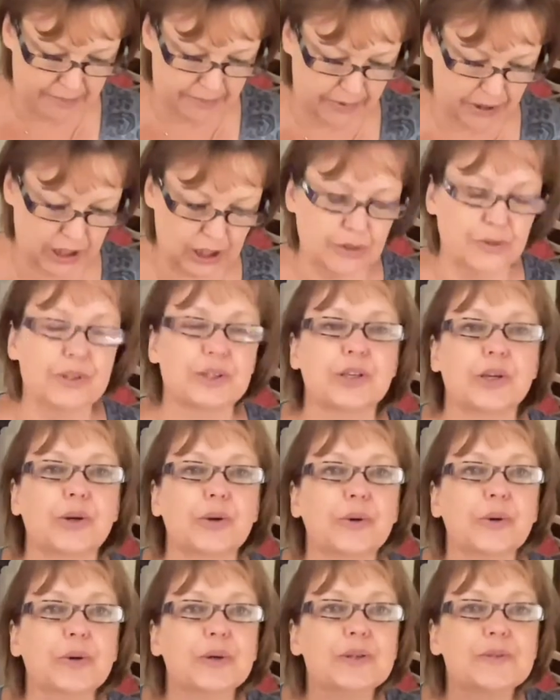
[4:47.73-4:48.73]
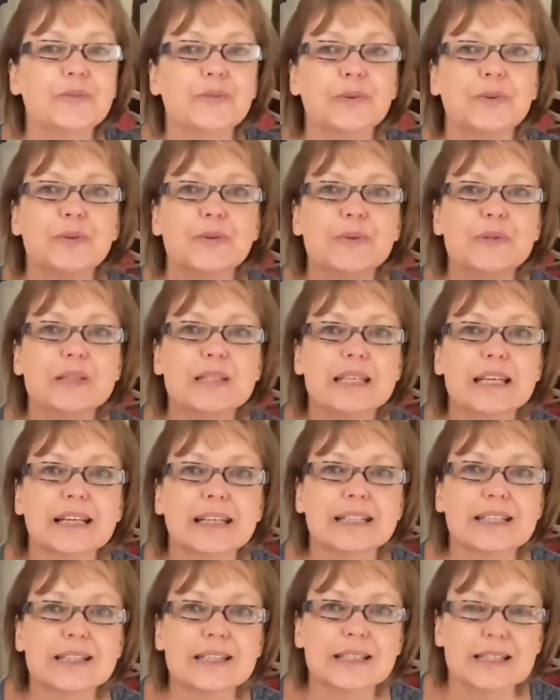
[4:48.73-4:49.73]
glue is cured for
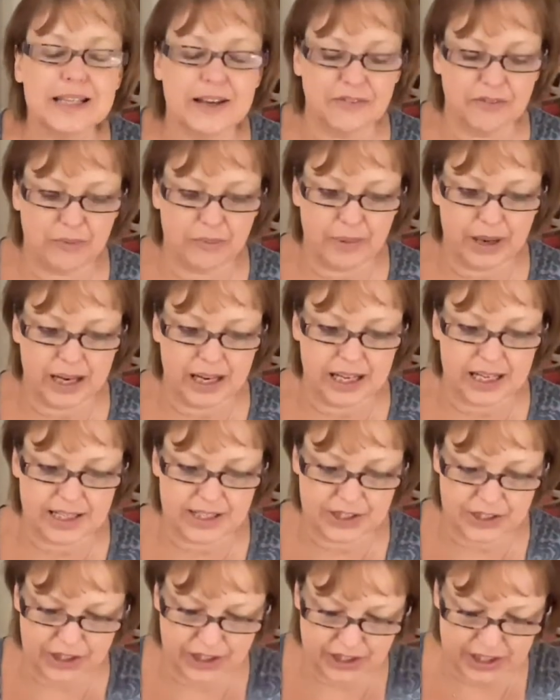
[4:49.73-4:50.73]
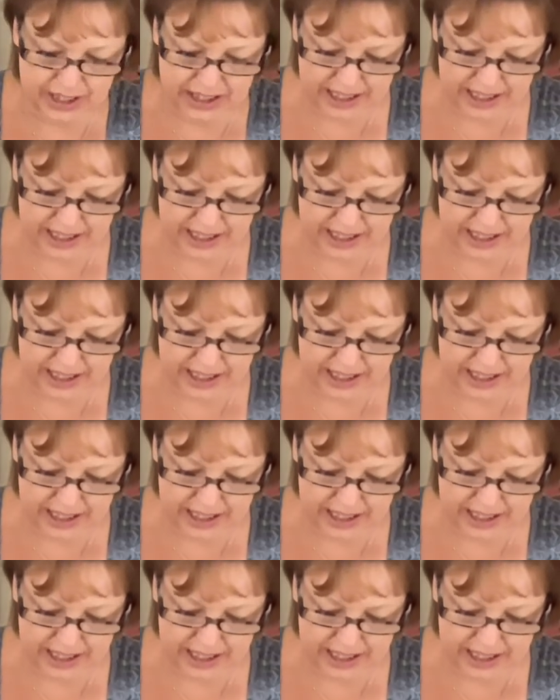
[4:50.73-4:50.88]
6 or 7 minutes, you're going to